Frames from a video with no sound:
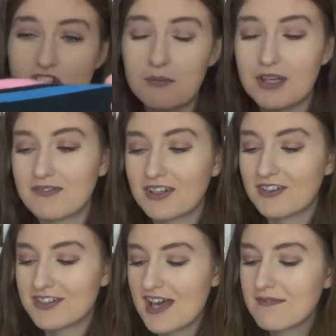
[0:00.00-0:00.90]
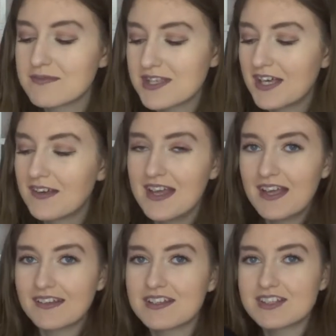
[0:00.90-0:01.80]
I'm not even going to attempt to. And
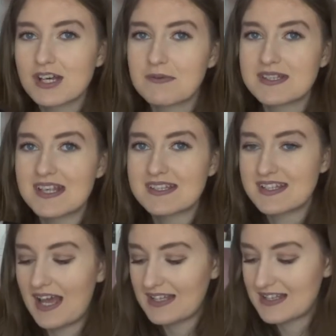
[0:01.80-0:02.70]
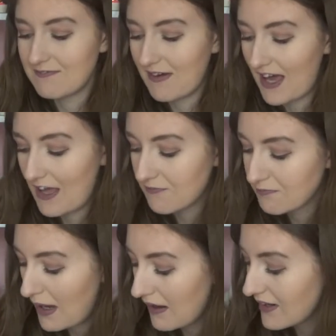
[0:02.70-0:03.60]
then at the top it says 95
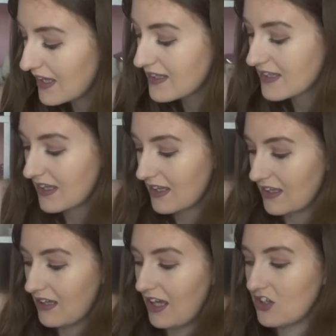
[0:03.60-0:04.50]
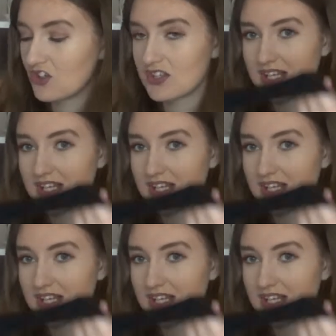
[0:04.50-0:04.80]
Paris, and it just